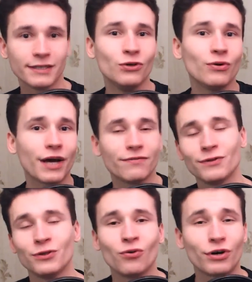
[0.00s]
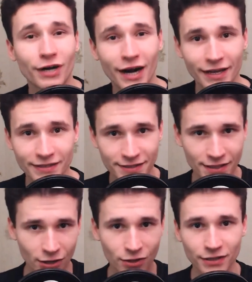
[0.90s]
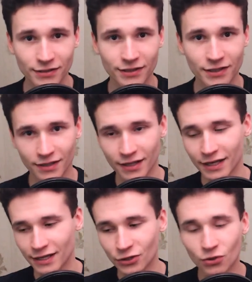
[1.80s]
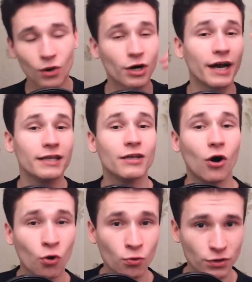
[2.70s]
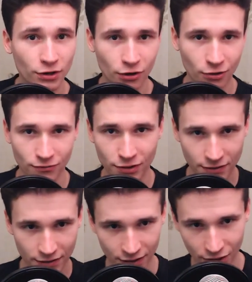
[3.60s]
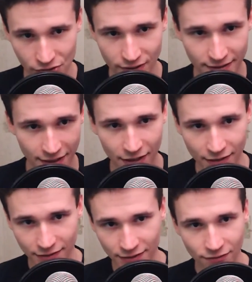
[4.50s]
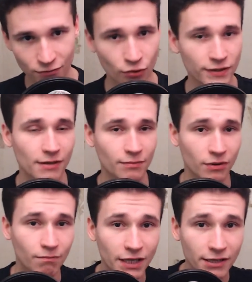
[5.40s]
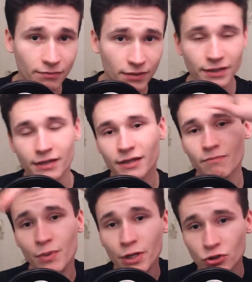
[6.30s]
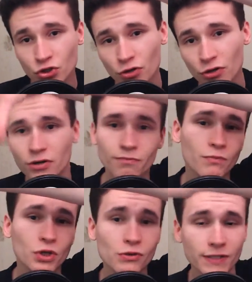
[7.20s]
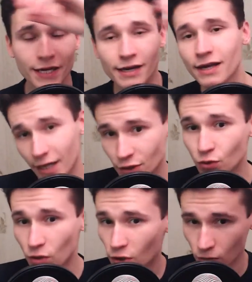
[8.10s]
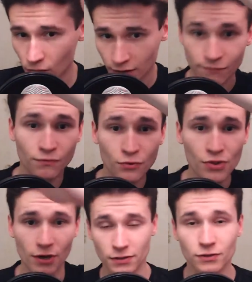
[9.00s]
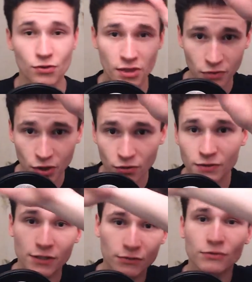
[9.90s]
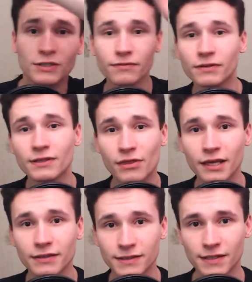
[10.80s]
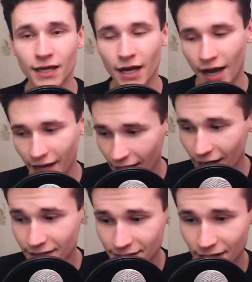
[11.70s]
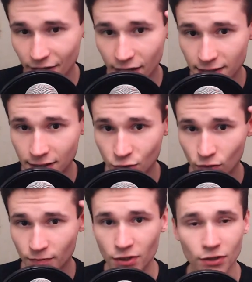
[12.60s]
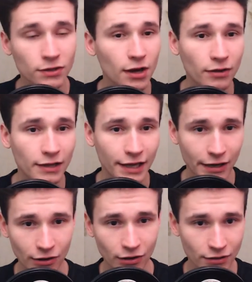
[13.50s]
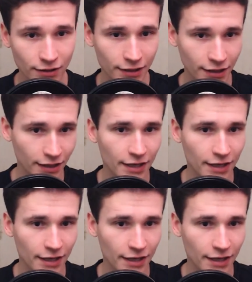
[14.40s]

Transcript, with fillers: you have your rights on it. Like you are an owner of it, of this art. For example, meme picture, music. It will go further to the music, to different things. I understand that it will be not only on uh,